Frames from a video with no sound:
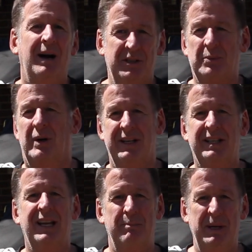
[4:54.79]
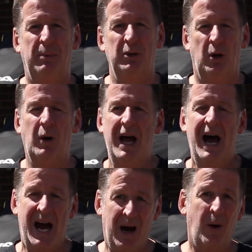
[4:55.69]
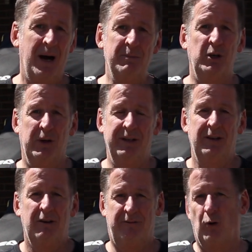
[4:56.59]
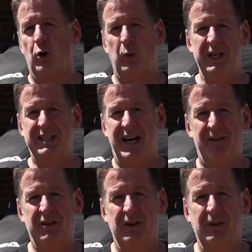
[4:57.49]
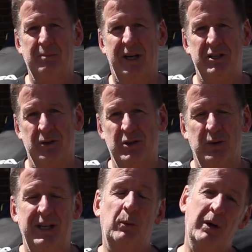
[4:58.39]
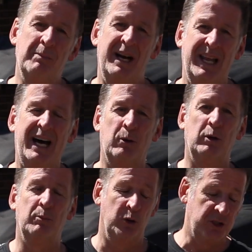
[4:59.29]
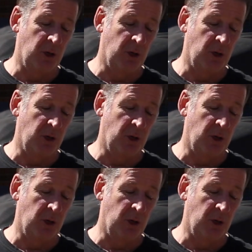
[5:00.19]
I just wanted to let people know how I'm doing 4 weeks after my surgery with my lateral approach.